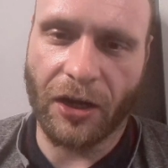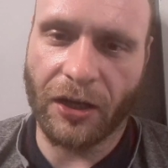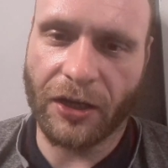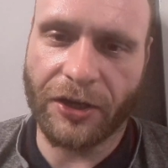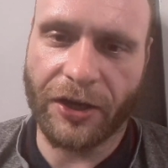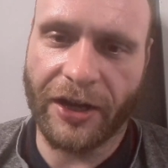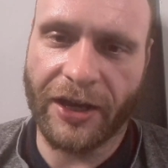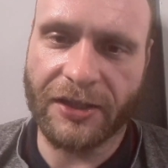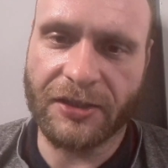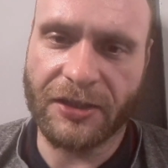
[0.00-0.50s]

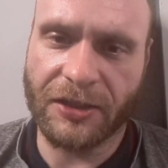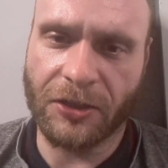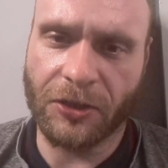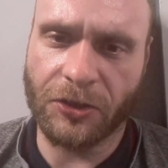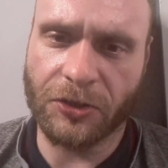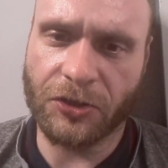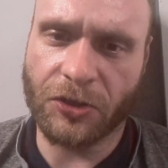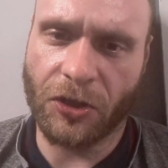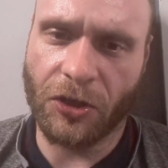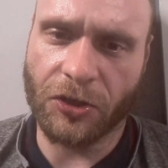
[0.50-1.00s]
creating all
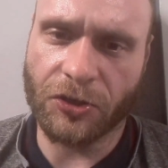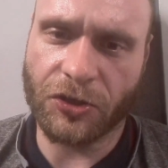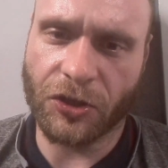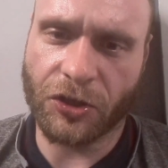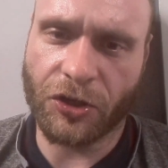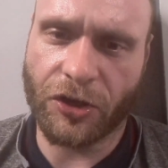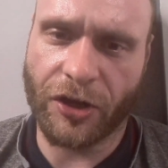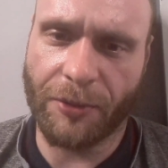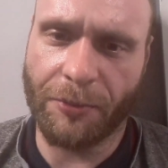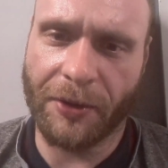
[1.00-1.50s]
sorts of
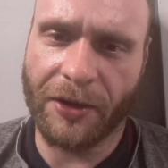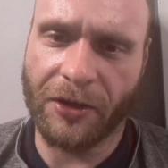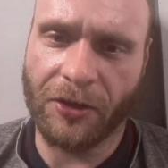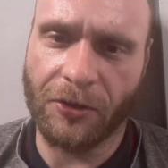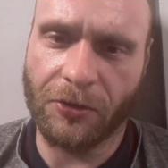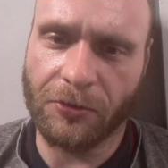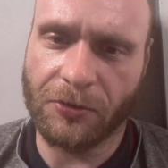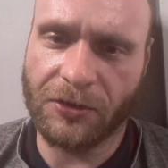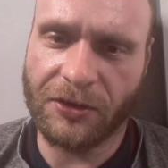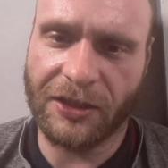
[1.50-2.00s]

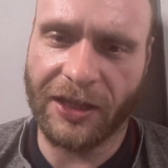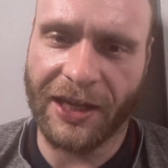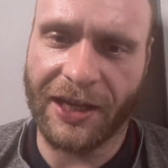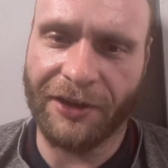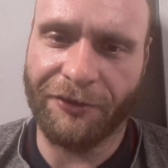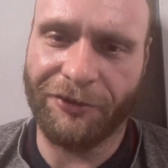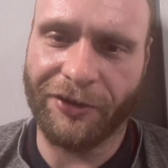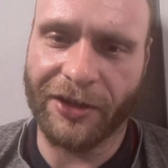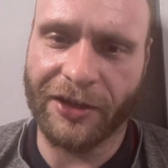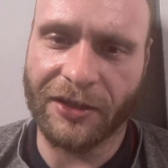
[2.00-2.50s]
criminal,
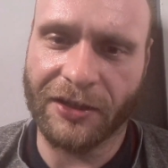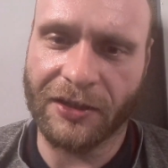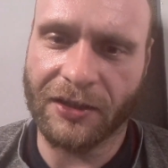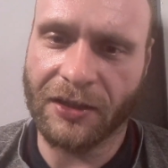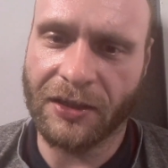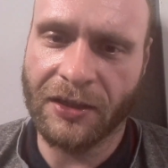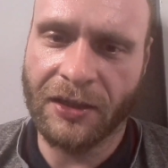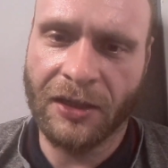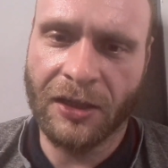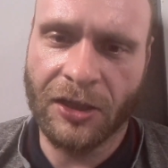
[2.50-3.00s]
deviant
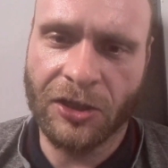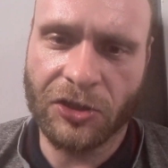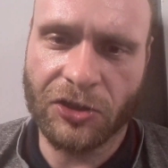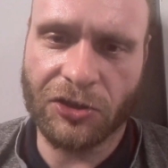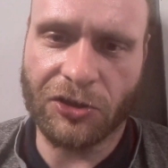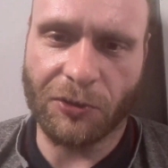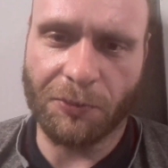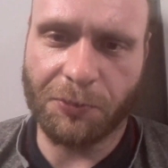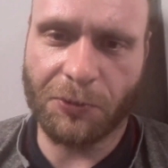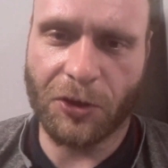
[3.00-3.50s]

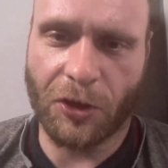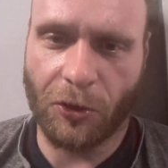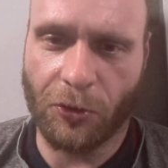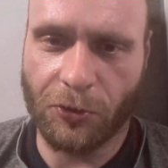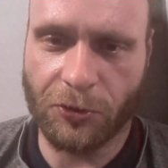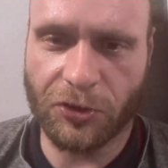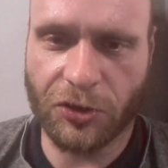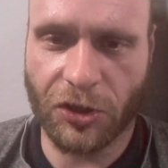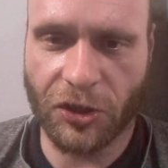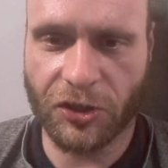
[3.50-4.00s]

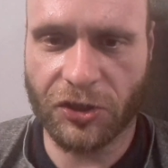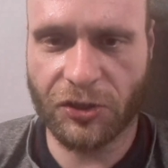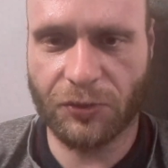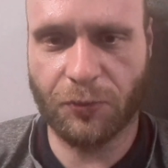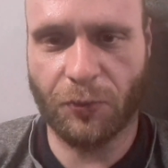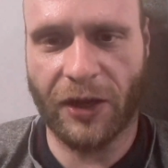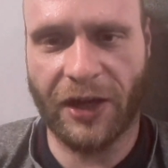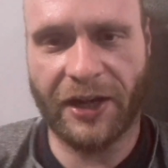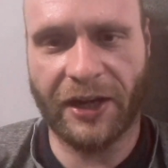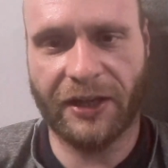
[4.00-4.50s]
subcultures
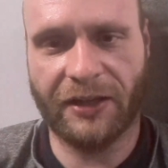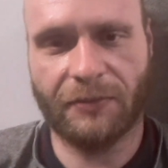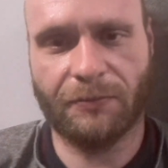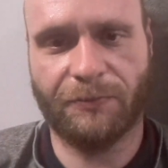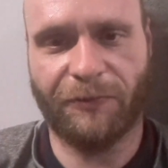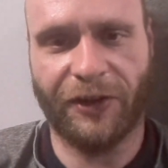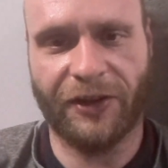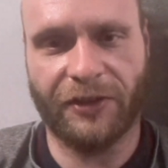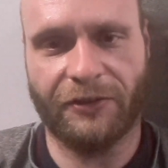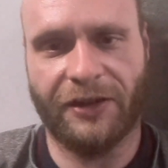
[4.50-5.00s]
where they
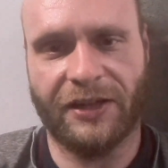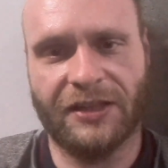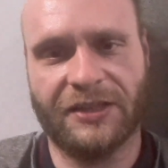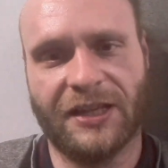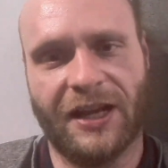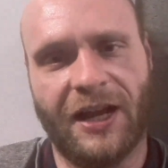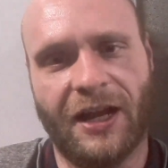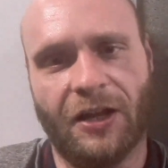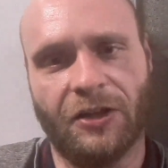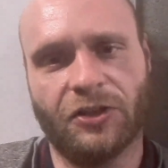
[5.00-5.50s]
think they're
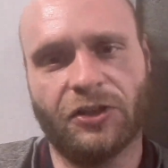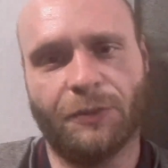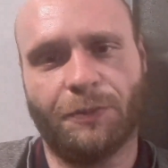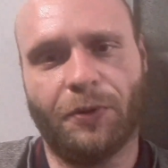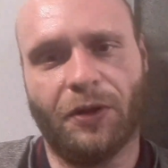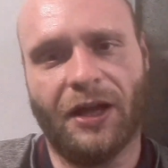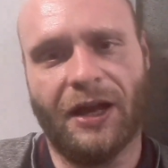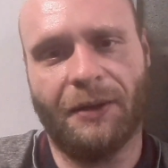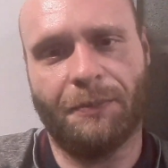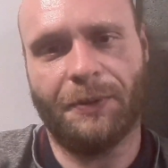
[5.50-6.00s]
entitled to
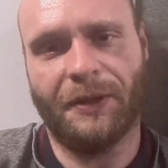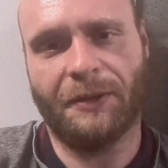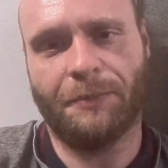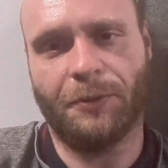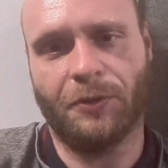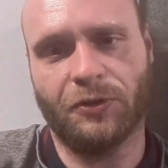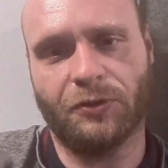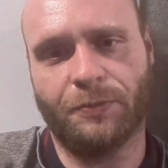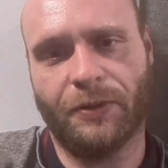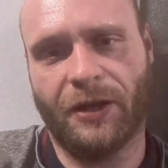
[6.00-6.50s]
pull out
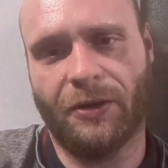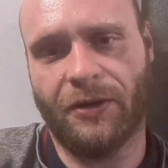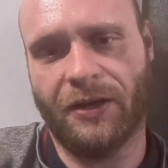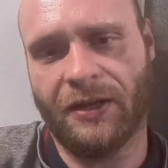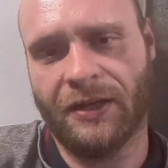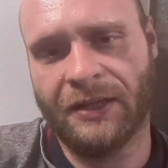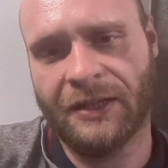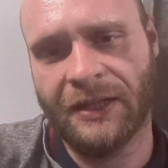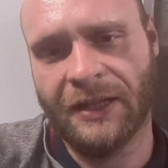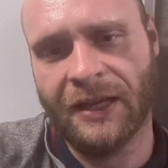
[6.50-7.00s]
people's power.
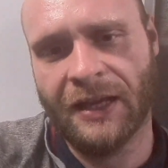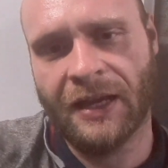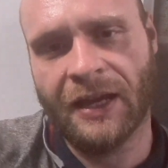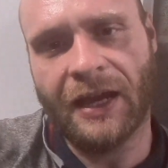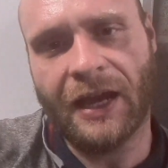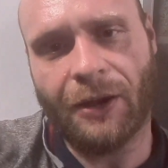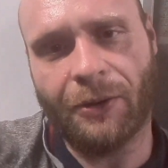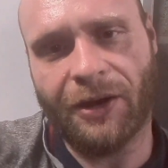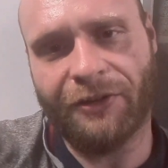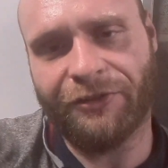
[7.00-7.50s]

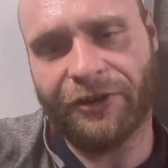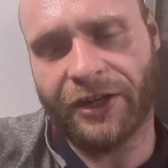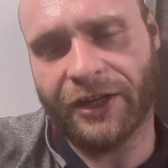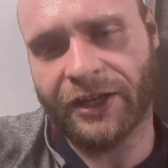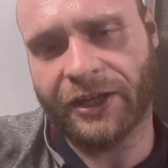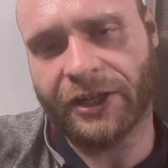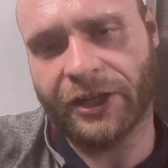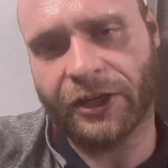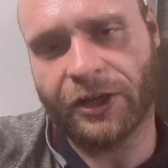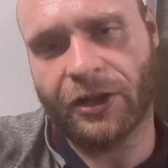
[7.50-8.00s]
However,
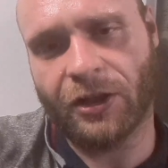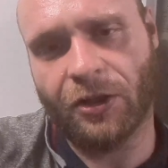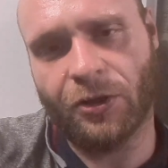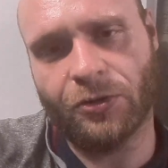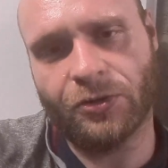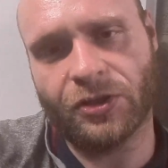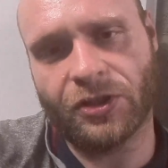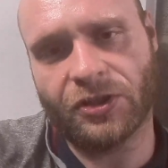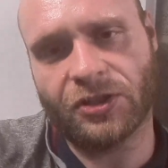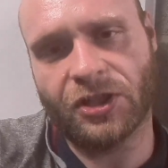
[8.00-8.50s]
in
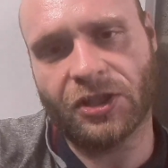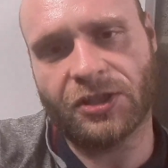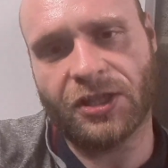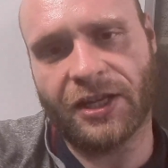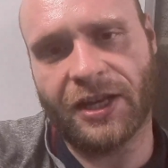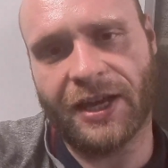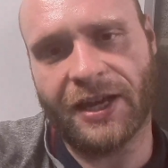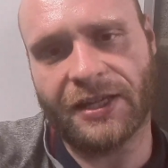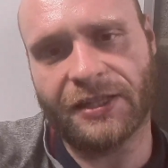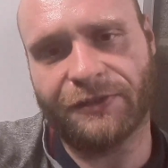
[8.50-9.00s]
conclusion to
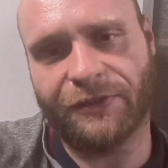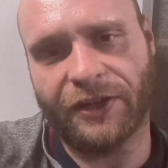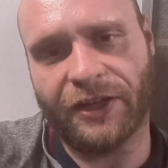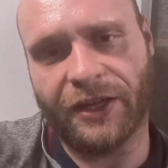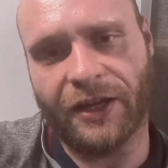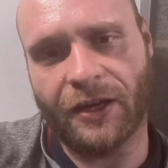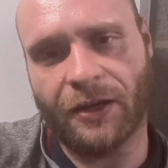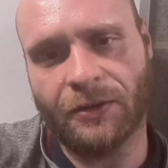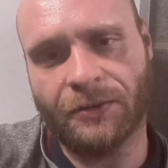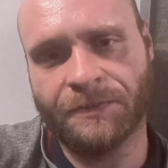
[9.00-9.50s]
today's
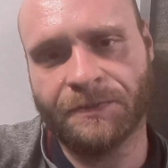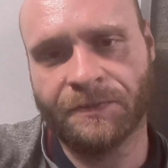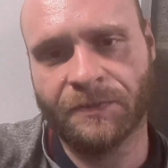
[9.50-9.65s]
video,